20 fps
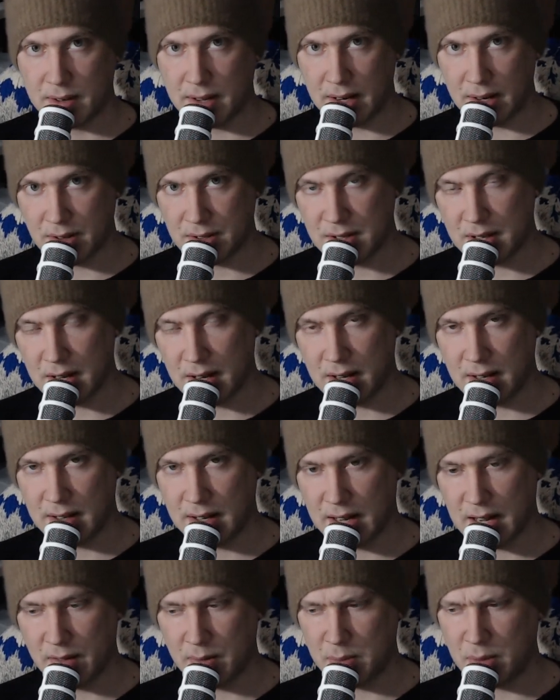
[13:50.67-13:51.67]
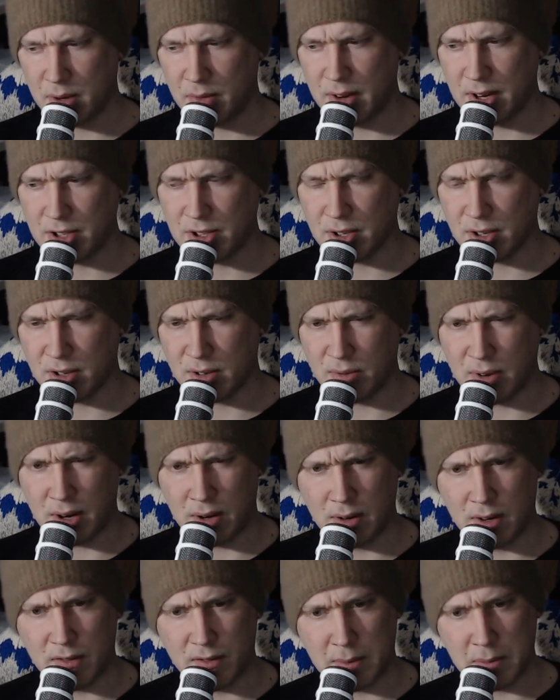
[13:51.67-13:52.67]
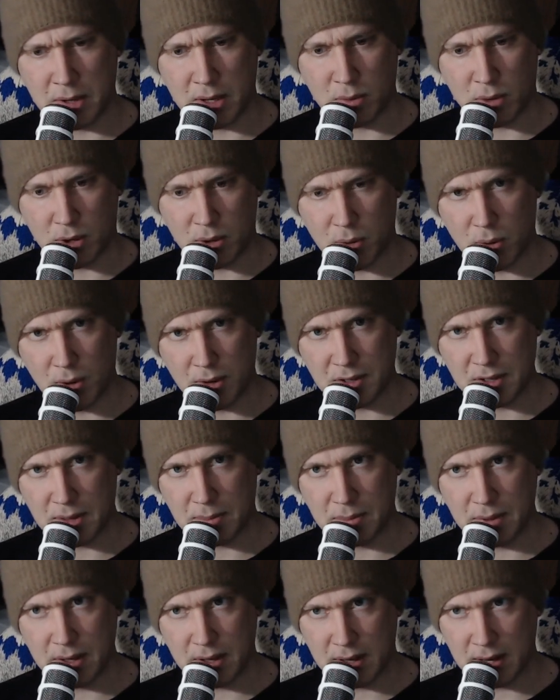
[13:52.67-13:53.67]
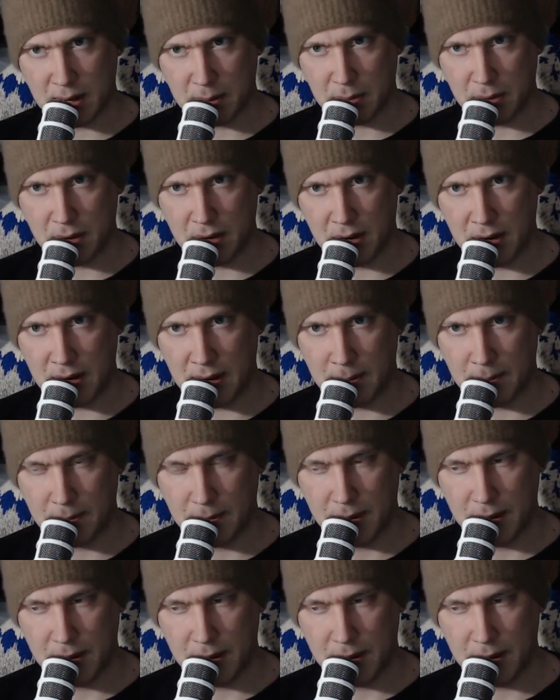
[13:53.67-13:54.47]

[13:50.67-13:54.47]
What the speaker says: outside, like have a motivation to go out if I'm going to record something and I put it up.